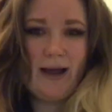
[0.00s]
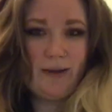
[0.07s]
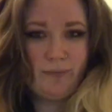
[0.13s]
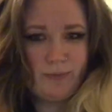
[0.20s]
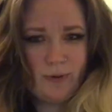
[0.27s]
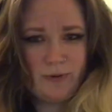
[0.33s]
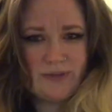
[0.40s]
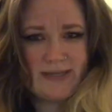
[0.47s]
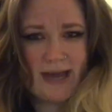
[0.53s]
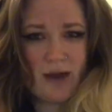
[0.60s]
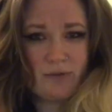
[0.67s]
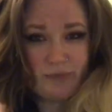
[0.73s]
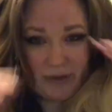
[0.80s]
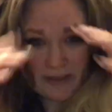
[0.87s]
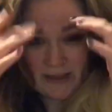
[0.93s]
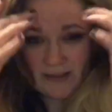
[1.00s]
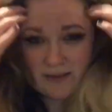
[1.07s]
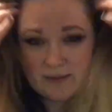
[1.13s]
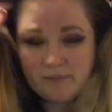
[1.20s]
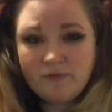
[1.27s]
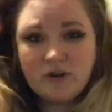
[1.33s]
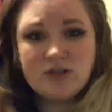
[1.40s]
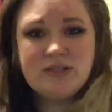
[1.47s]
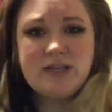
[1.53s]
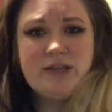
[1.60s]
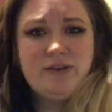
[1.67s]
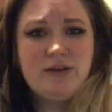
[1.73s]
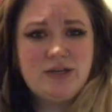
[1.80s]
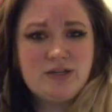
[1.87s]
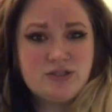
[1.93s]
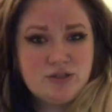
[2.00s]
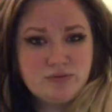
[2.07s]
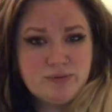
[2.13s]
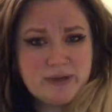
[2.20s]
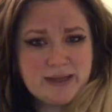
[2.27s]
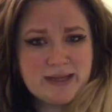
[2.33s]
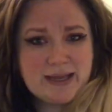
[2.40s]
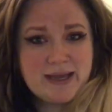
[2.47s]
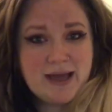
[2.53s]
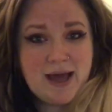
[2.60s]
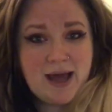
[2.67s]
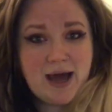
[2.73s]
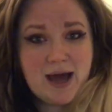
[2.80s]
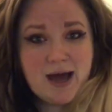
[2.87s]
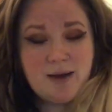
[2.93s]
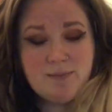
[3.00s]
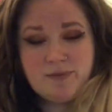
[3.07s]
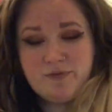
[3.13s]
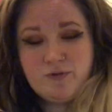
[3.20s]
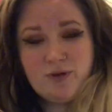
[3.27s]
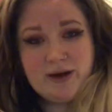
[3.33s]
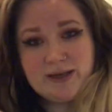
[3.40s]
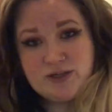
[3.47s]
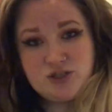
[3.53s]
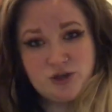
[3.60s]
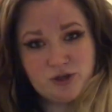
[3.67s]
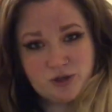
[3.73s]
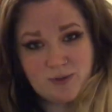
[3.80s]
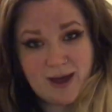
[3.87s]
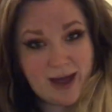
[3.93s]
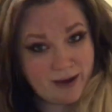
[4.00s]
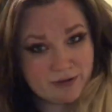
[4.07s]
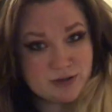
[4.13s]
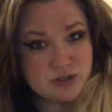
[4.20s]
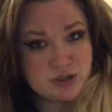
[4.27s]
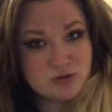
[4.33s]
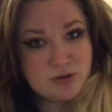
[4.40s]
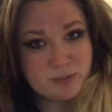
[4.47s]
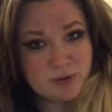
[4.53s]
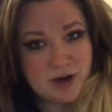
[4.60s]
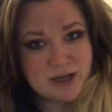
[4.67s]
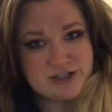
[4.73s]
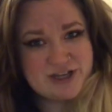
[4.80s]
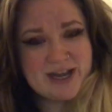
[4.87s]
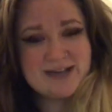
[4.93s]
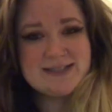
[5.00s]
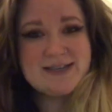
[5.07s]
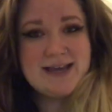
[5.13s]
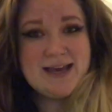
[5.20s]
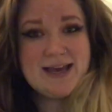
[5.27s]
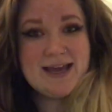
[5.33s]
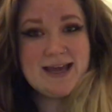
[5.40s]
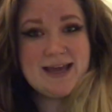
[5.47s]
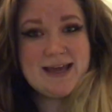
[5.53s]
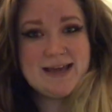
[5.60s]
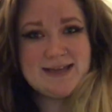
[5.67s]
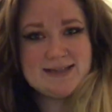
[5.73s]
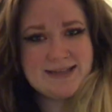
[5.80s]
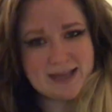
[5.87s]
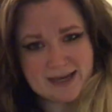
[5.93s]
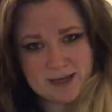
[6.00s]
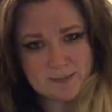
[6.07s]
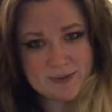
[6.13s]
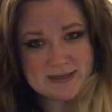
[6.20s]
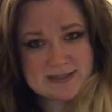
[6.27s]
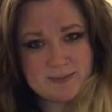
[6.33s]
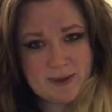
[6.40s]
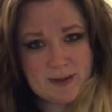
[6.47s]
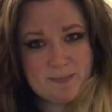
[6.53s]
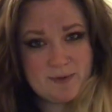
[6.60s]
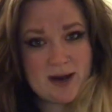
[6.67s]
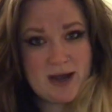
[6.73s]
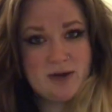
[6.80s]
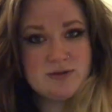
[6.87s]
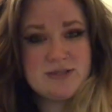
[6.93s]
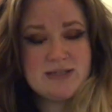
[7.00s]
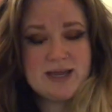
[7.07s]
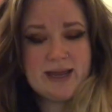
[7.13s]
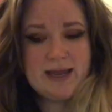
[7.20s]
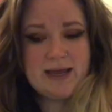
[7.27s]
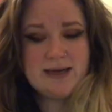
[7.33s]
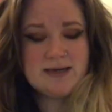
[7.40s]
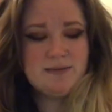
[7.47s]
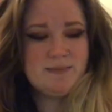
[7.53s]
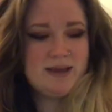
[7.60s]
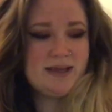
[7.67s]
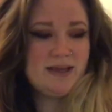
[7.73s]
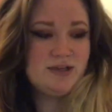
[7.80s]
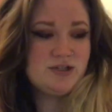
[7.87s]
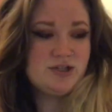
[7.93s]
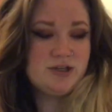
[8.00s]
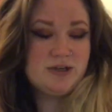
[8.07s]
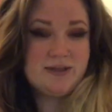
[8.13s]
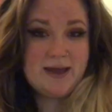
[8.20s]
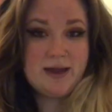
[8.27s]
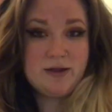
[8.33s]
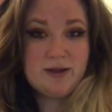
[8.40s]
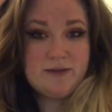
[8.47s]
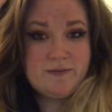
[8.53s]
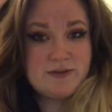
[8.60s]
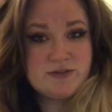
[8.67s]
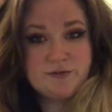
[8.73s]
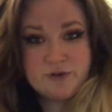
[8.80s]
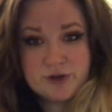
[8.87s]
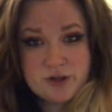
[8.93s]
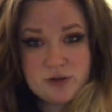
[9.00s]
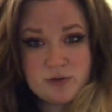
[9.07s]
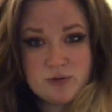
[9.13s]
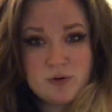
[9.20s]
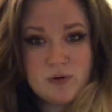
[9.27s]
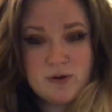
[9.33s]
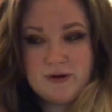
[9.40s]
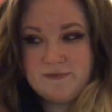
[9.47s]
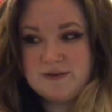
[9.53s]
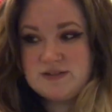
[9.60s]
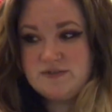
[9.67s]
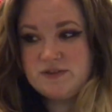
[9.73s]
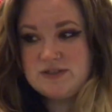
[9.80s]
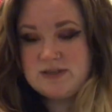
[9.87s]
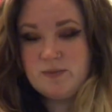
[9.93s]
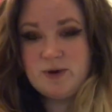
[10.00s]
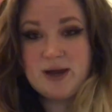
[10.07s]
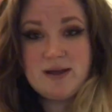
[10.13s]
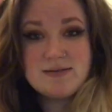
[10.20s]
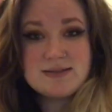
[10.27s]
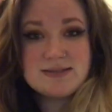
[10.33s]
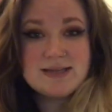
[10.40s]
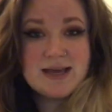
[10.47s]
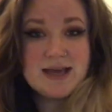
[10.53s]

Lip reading: wrote down, really, the first thing you need to do really before I show you how to do the project is getting a piece of paper out and making sure that if it's for you or if it's for someone else,